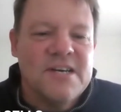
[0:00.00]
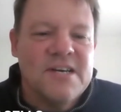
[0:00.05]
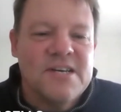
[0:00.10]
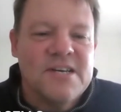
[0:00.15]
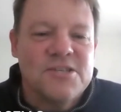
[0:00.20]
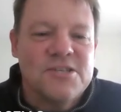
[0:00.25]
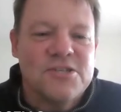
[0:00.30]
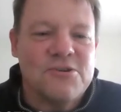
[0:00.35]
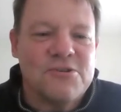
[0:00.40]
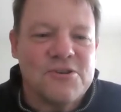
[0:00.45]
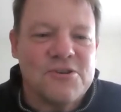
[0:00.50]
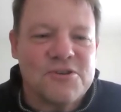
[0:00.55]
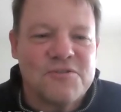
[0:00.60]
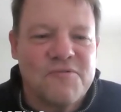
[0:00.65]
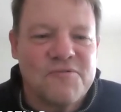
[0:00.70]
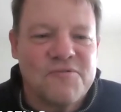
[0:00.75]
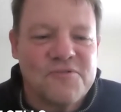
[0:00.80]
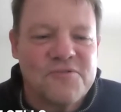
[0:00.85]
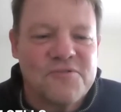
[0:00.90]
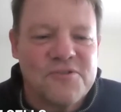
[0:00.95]
So
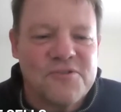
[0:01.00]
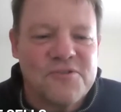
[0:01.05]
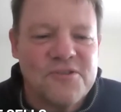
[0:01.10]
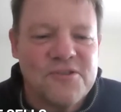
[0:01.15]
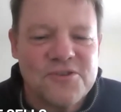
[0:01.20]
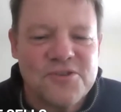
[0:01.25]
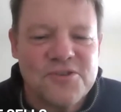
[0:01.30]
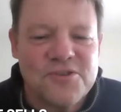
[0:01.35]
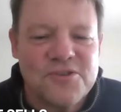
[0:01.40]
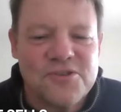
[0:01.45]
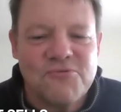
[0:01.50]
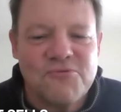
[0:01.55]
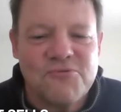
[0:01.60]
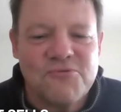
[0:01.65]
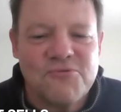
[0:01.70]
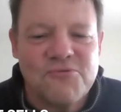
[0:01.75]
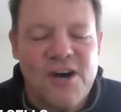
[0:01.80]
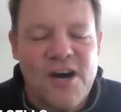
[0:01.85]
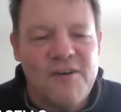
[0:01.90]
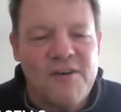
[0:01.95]
there's
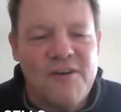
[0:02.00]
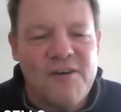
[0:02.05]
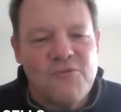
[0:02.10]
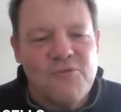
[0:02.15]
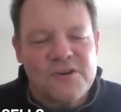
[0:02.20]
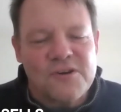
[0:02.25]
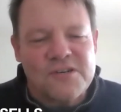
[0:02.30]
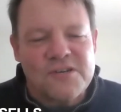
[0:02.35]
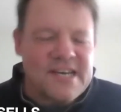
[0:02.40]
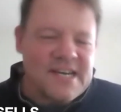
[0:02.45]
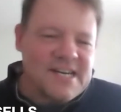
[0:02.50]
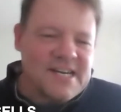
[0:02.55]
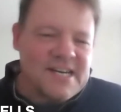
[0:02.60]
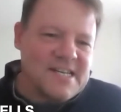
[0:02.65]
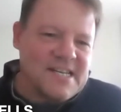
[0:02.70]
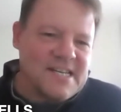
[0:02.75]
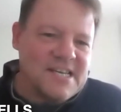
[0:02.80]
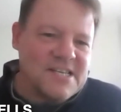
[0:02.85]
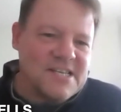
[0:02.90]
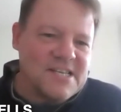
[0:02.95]
12 core
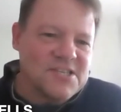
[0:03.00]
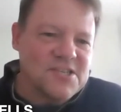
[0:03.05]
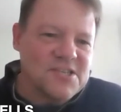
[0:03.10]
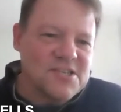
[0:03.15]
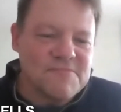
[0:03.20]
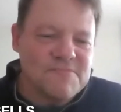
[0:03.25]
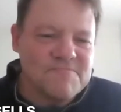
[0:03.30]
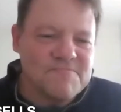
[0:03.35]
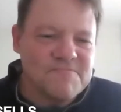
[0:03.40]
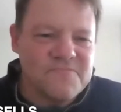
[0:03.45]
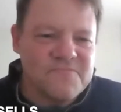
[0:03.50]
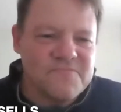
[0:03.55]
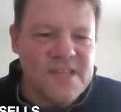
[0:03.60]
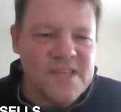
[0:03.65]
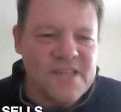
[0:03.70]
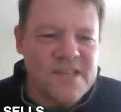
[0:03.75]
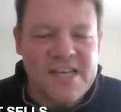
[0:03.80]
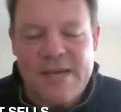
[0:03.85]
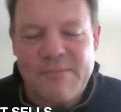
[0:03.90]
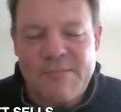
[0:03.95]
techniques
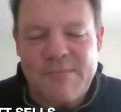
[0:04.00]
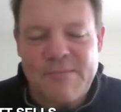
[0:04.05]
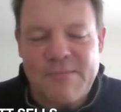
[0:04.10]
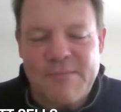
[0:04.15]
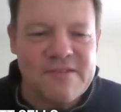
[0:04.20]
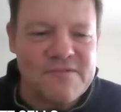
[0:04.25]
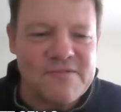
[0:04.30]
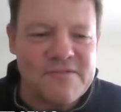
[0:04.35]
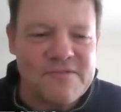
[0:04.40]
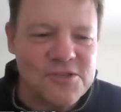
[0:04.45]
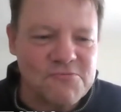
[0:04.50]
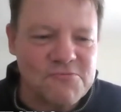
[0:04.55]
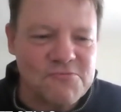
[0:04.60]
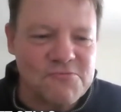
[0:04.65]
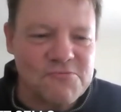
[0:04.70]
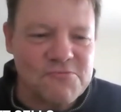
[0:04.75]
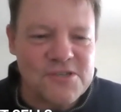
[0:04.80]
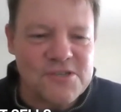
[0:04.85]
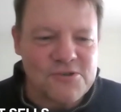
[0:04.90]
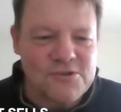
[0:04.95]
that came out of this
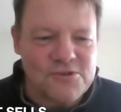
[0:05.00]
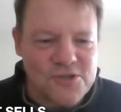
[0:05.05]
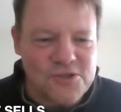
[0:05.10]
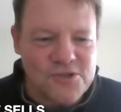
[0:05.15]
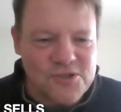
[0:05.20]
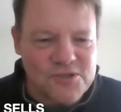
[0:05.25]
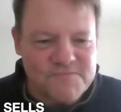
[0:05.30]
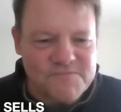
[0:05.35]
research.